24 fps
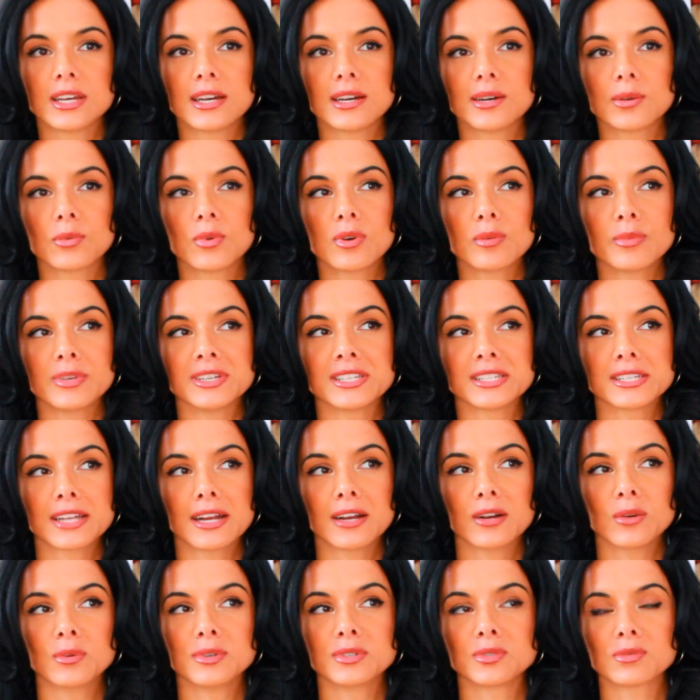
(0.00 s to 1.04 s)
what my
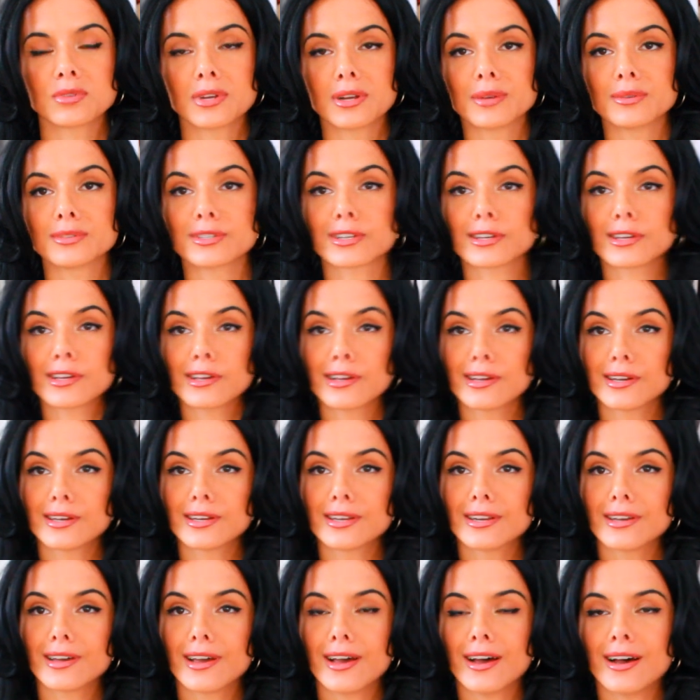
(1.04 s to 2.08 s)
style was when I was a
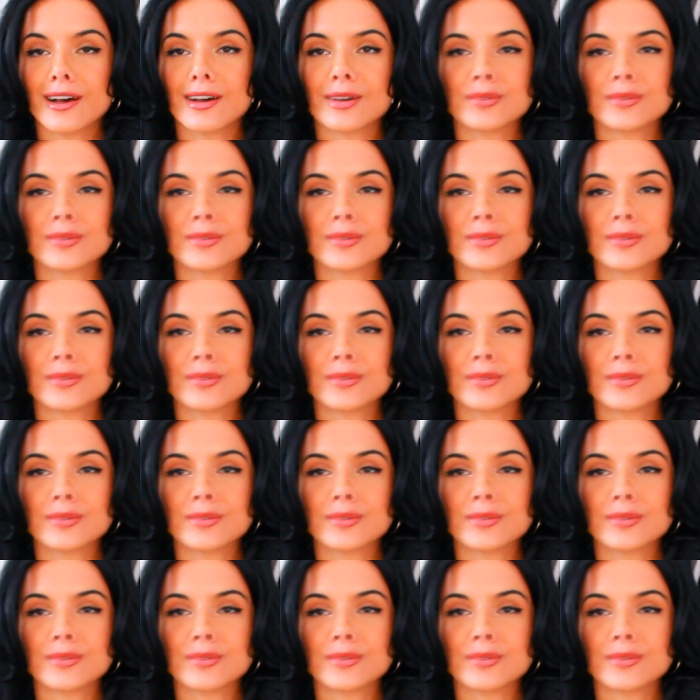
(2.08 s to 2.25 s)
kid,